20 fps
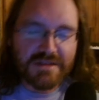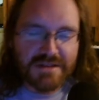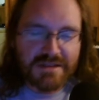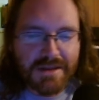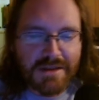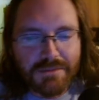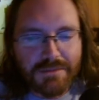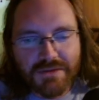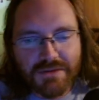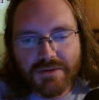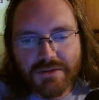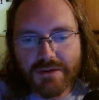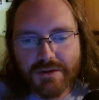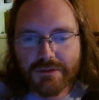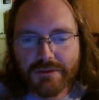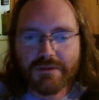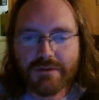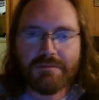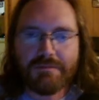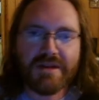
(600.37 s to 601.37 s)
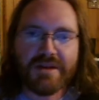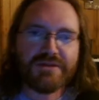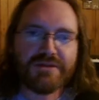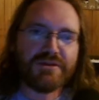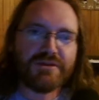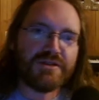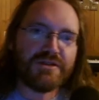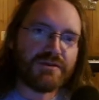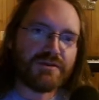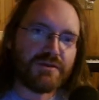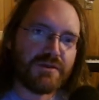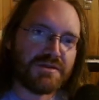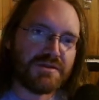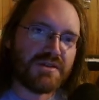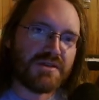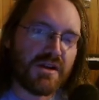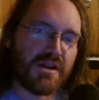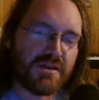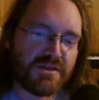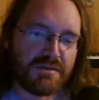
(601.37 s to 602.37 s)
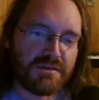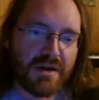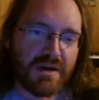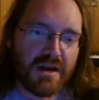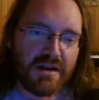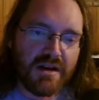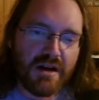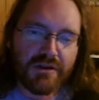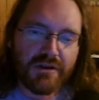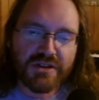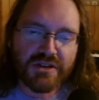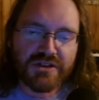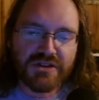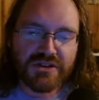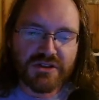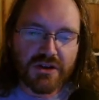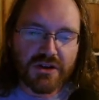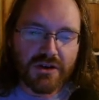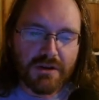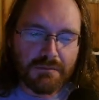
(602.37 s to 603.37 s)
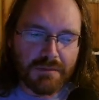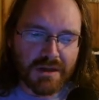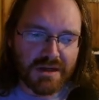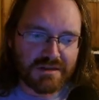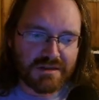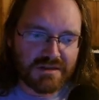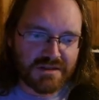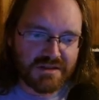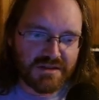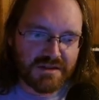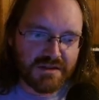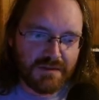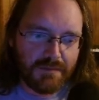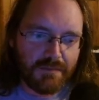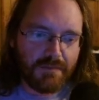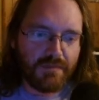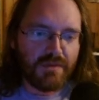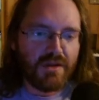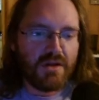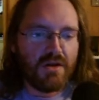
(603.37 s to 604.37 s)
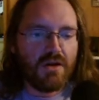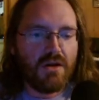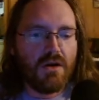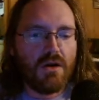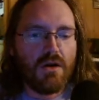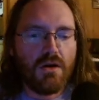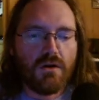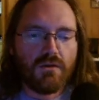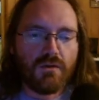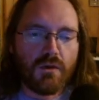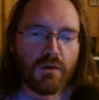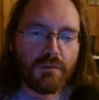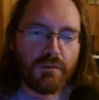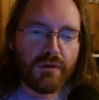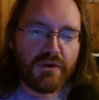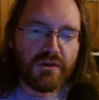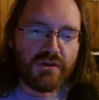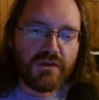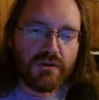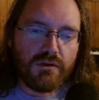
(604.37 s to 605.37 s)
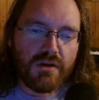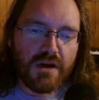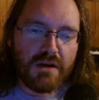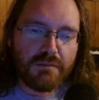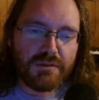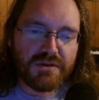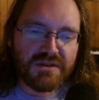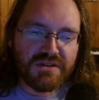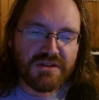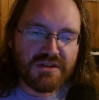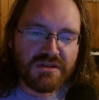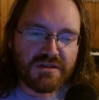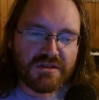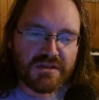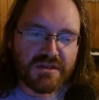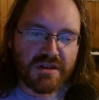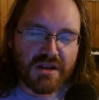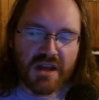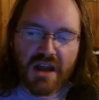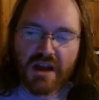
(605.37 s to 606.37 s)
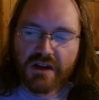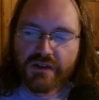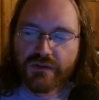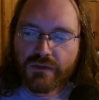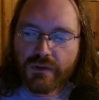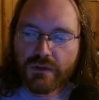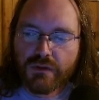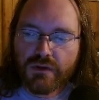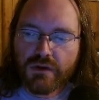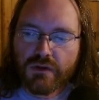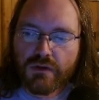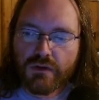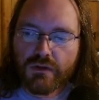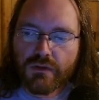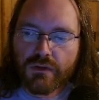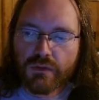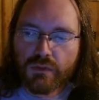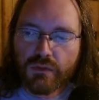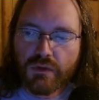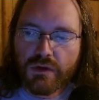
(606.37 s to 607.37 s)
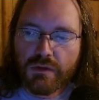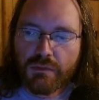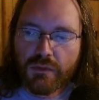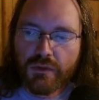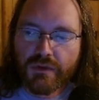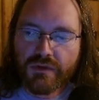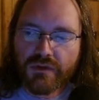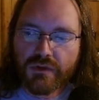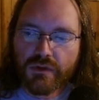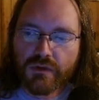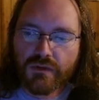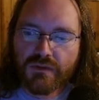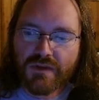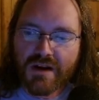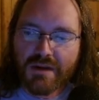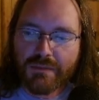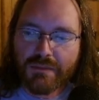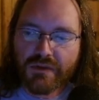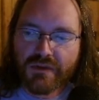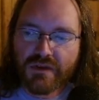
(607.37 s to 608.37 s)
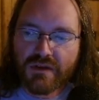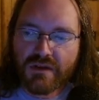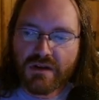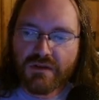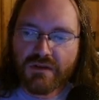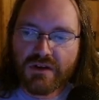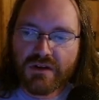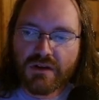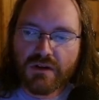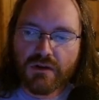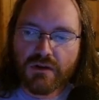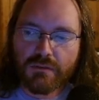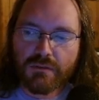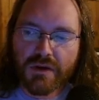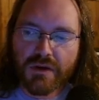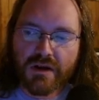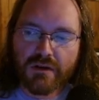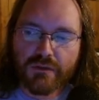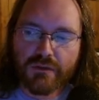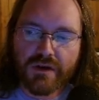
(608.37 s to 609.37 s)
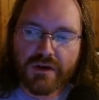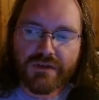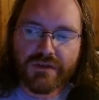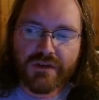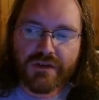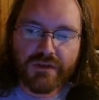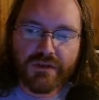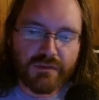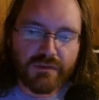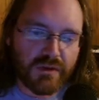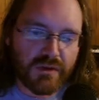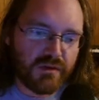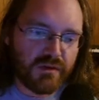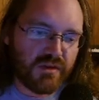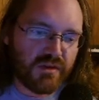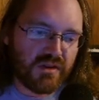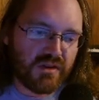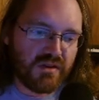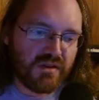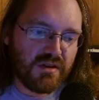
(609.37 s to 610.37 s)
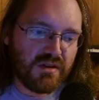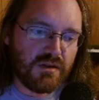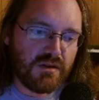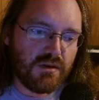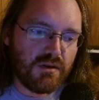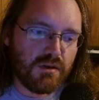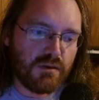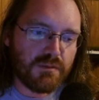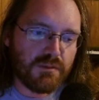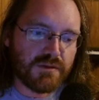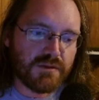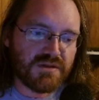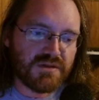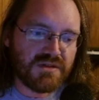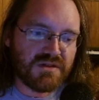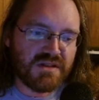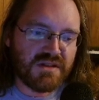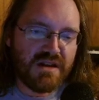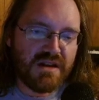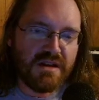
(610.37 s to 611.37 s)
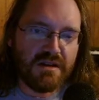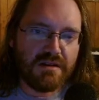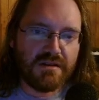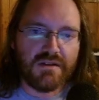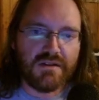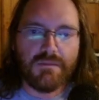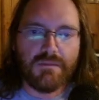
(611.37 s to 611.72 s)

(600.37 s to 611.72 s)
episode of Best Restaurant Stocks to Buy Now. We got Starbucks. 4.29% cash flow yield, 3.05% dividend yield, payout ratio just below 62%.